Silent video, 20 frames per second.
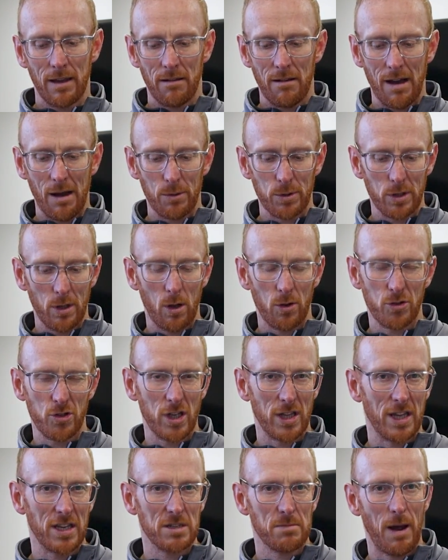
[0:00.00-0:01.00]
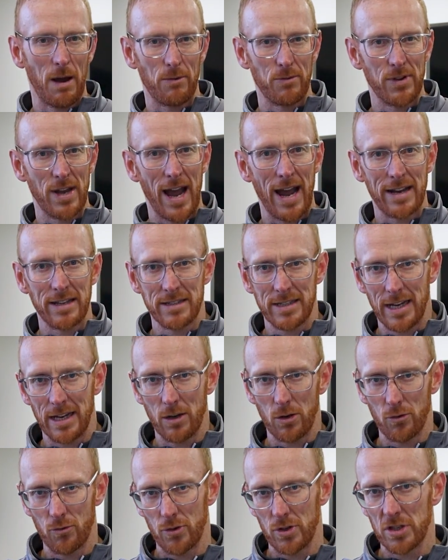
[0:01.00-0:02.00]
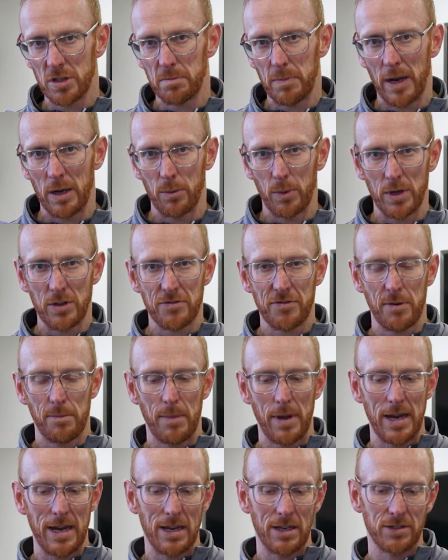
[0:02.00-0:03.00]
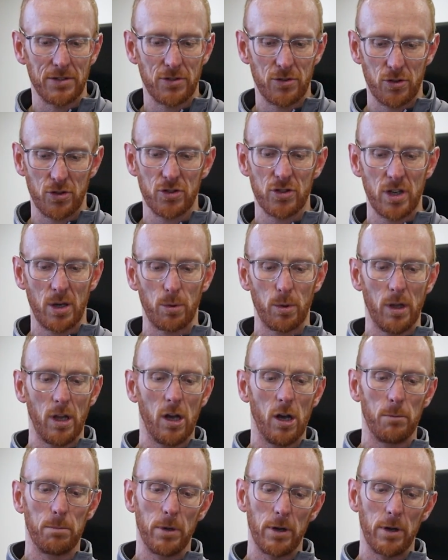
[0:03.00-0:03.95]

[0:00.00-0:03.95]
I was launching this about 1900 spin, which for me is just too low.